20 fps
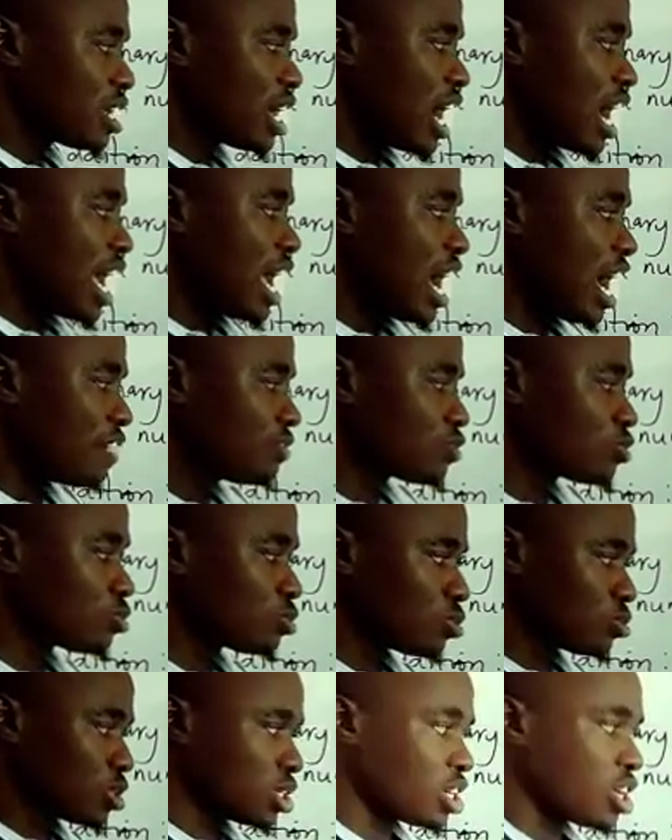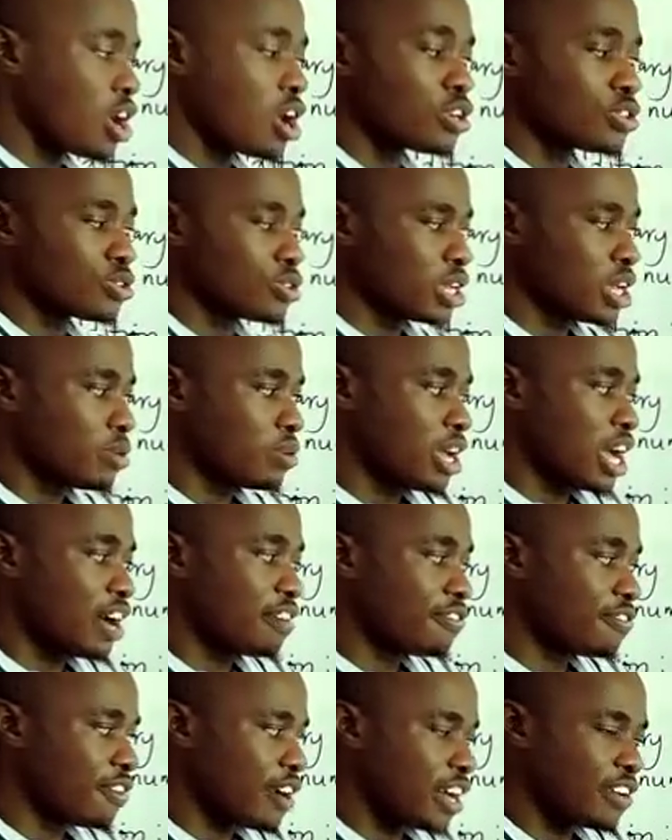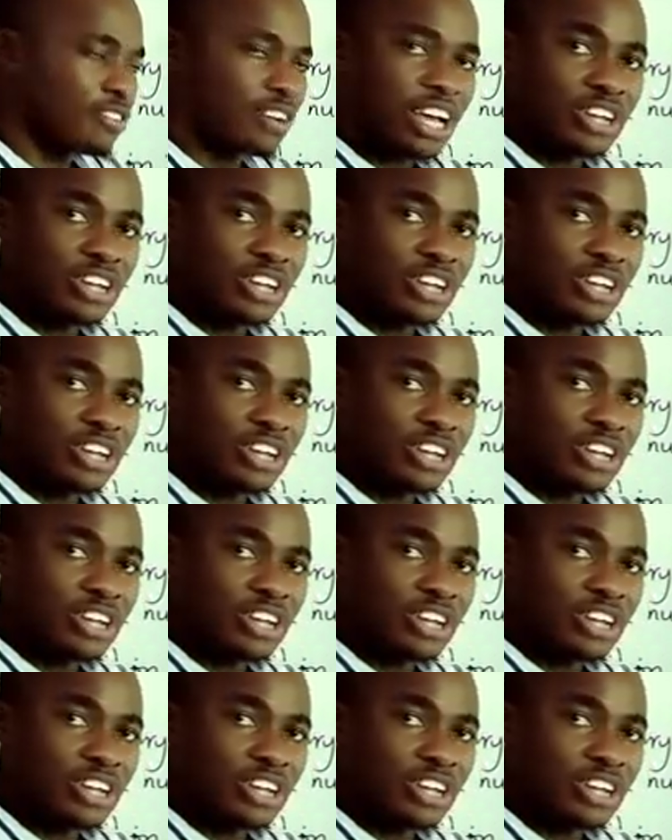I have 2 to 3 also, here we have 5.